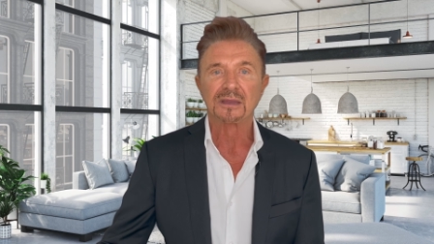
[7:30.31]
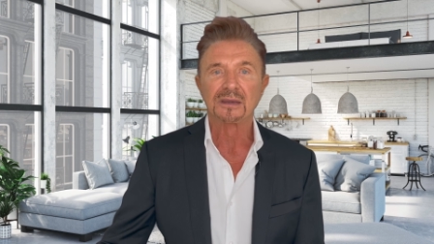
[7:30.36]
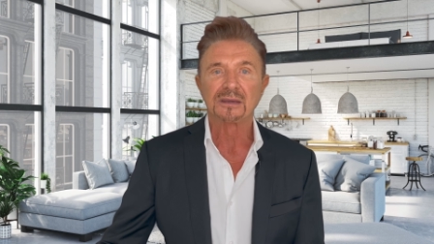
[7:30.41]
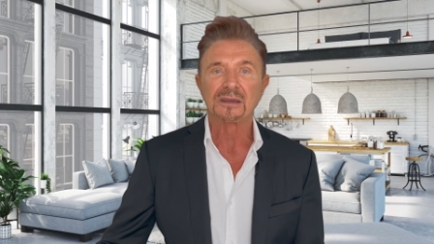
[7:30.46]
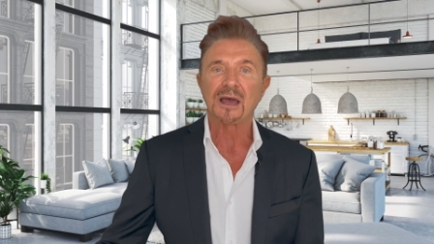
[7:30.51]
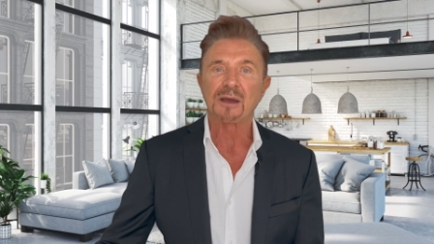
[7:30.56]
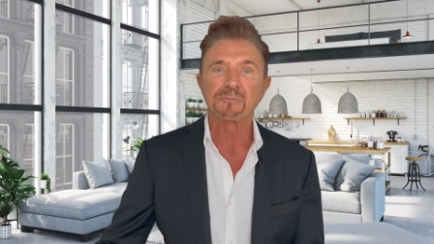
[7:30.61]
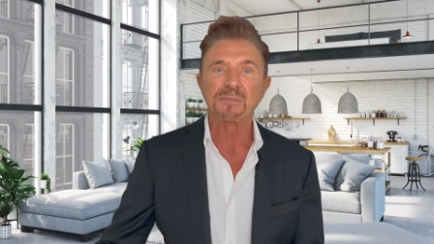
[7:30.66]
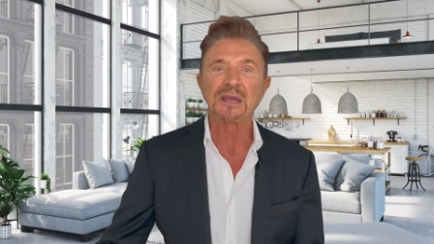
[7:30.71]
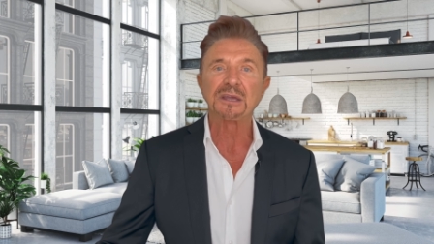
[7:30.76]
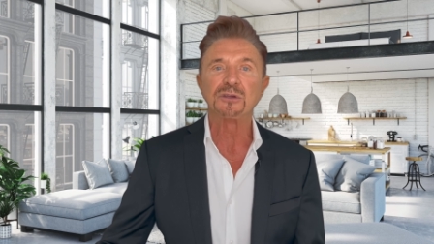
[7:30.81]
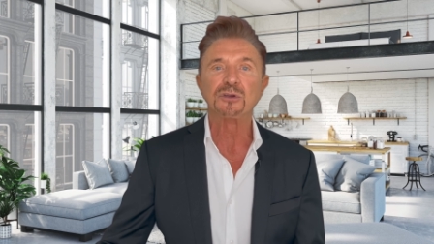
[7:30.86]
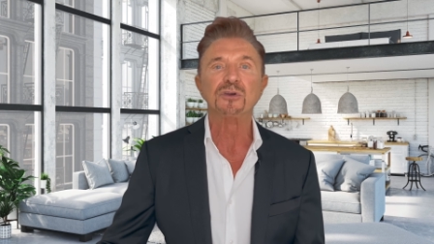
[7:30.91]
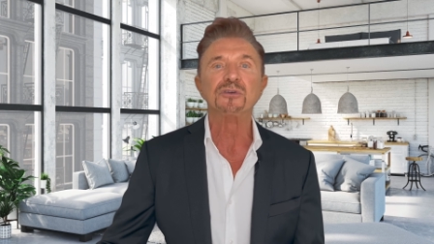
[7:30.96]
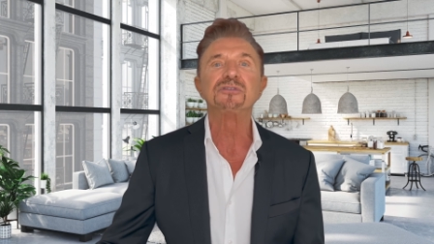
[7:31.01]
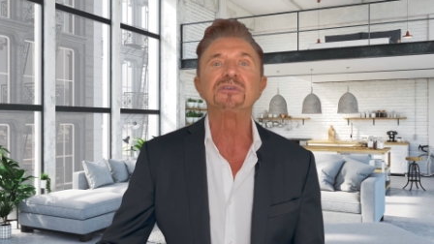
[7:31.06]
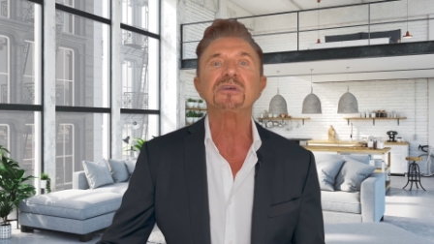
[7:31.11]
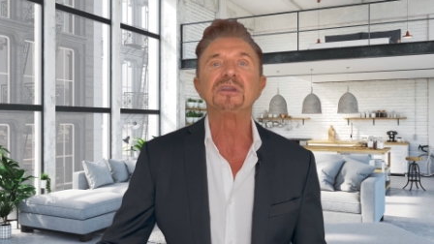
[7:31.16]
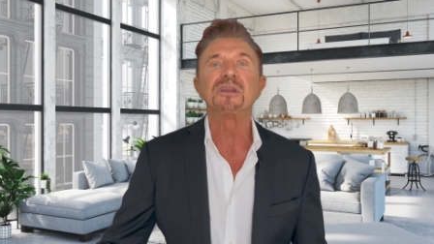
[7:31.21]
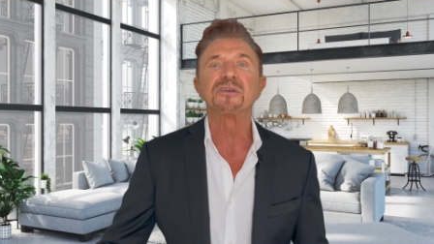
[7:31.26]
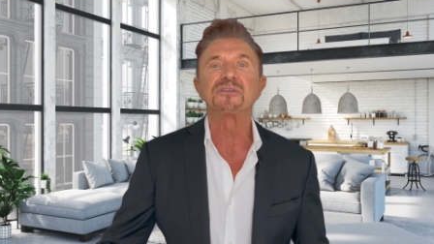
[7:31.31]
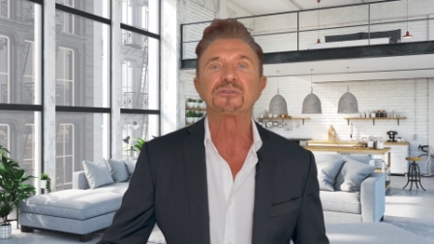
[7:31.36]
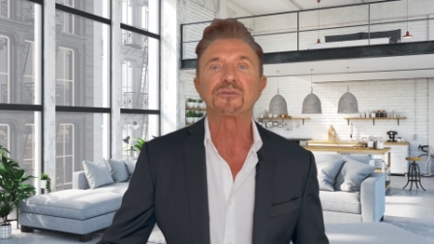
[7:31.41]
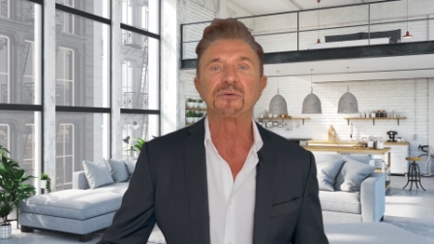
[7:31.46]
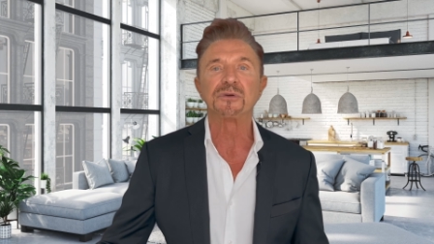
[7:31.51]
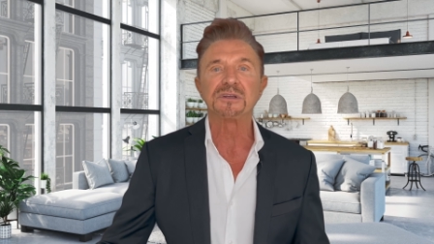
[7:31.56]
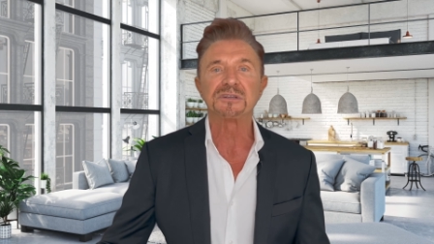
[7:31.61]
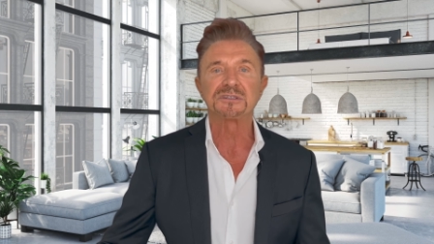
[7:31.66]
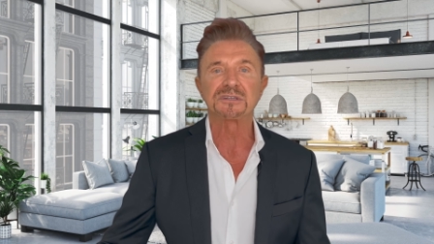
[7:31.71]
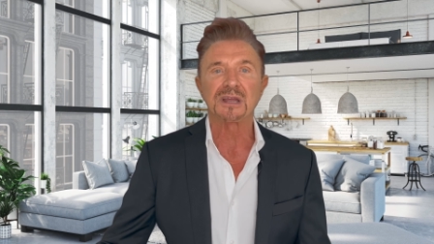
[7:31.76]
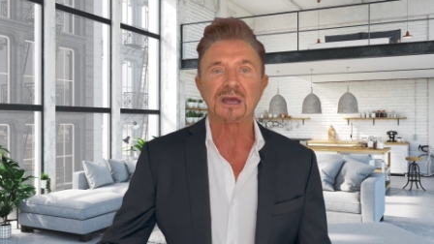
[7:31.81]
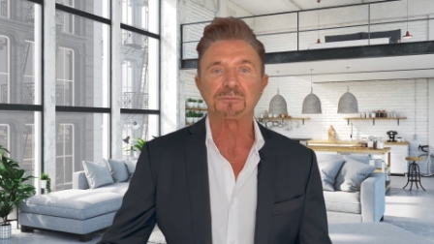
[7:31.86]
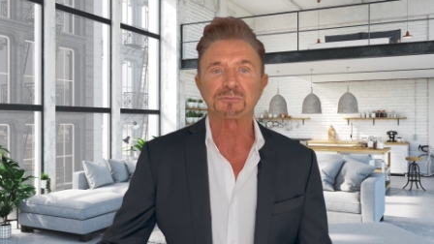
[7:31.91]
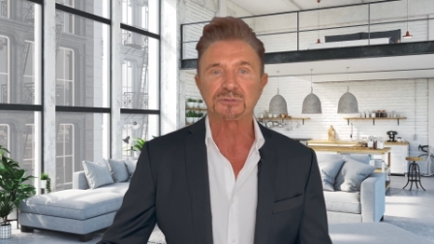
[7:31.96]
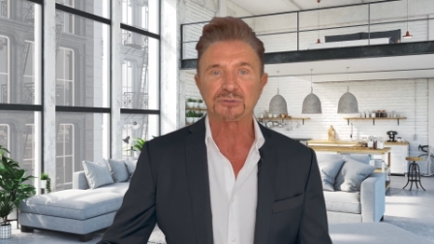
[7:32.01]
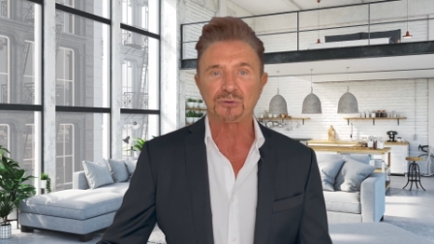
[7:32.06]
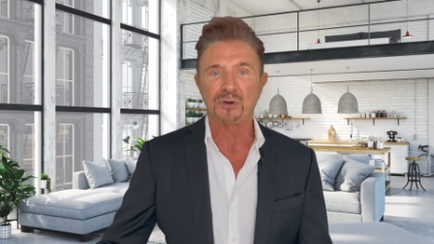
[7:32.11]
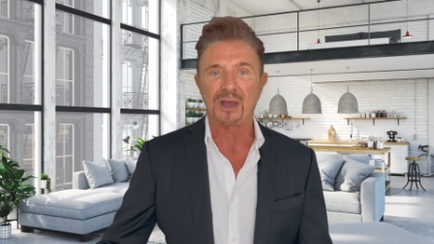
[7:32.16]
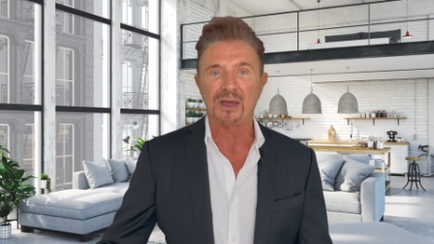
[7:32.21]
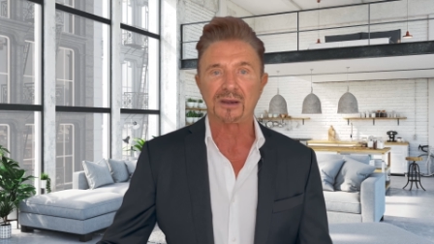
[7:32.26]
Now, by using this 3-step
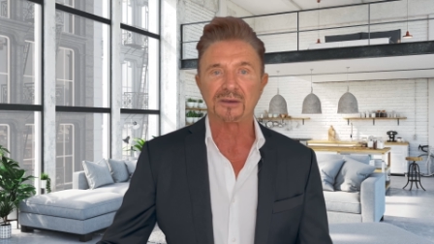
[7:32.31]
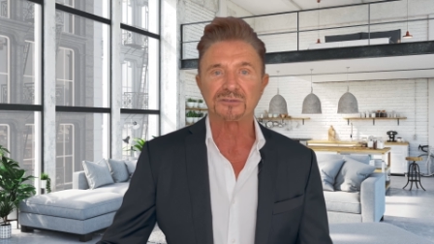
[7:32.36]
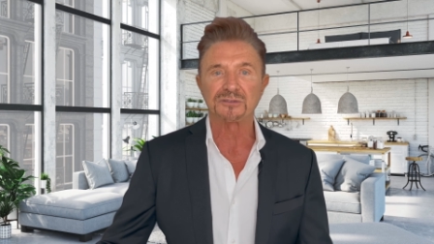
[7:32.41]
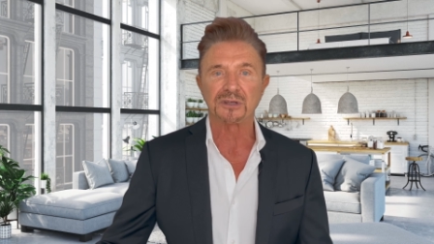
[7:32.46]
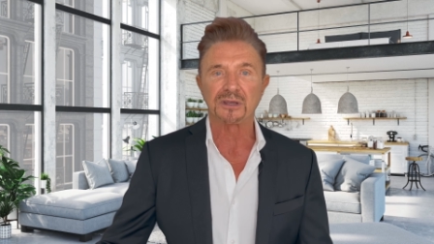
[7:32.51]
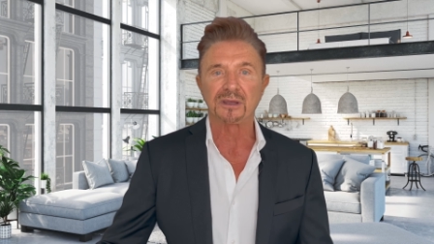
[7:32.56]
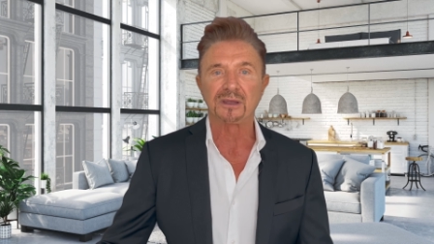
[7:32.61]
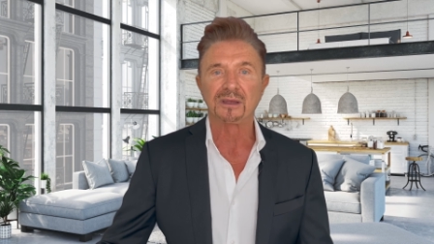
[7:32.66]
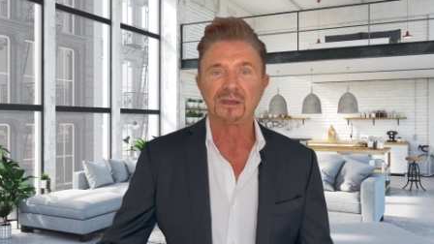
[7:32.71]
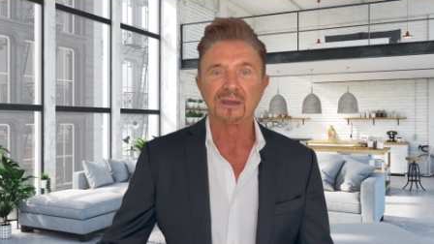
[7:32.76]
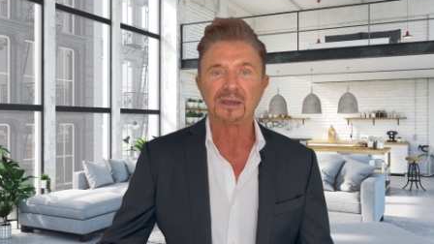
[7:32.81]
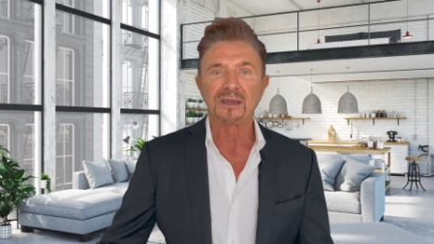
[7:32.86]
strategy,